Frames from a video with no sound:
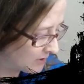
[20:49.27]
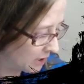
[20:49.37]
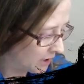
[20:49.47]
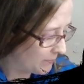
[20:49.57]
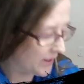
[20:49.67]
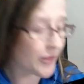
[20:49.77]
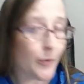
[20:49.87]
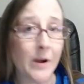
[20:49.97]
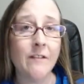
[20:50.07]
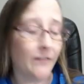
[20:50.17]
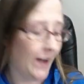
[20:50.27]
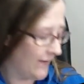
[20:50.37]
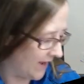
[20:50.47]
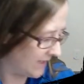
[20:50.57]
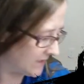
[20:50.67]
are going to be 3
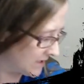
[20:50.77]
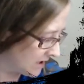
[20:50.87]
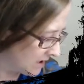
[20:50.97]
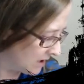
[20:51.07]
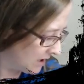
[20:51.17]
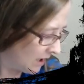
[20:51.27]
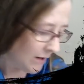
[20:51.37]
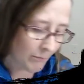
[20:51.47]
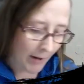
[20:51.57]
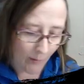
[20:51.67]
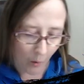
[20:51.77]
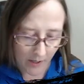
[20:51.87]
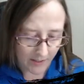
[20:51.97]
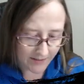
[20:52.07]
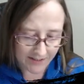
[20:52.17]
5/8 by
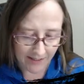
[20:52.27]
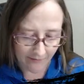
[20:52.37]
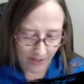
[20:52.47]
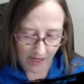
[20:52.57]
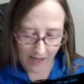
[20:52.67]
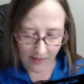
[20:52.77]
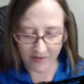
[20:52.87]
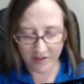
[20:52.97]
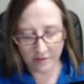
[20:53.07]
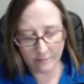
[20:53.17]
1 7/8.